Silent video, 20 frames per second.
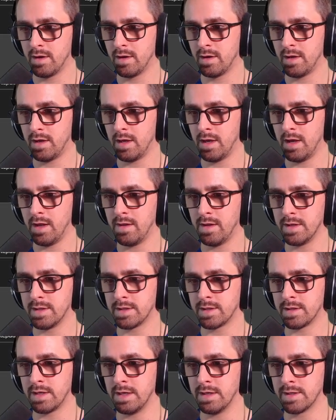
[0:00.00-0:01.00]
Okay, then
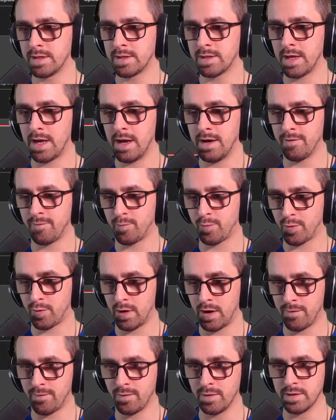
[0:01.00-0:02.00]
inside of
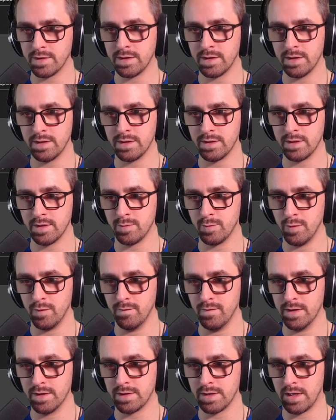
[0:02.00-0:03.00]
preferences, let's move this